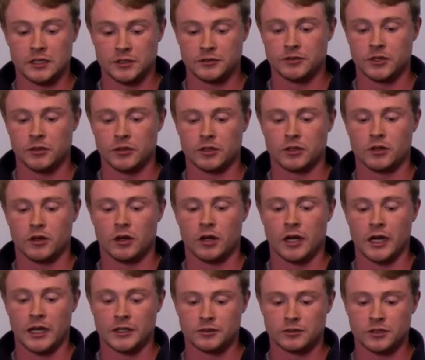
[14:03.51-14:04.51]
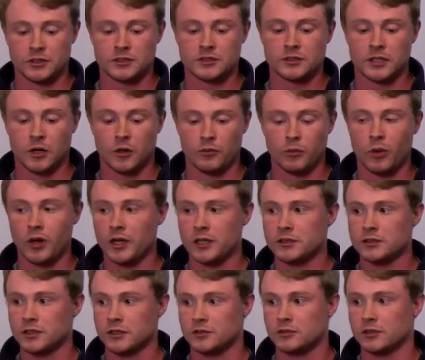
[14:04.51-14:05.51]
is very hazardous
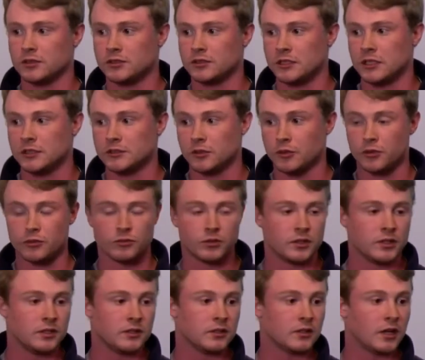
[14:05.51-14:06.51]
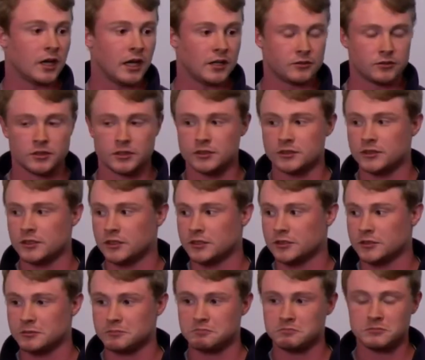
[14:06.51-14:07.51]
health-wise, as you can see, it has a 3
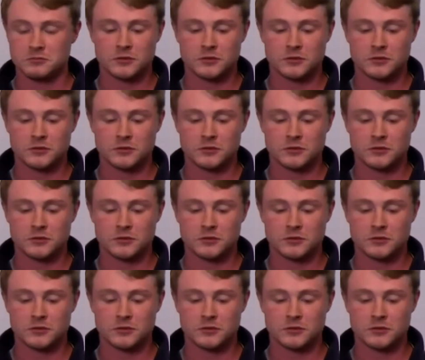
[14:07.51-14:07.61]
hazardousness.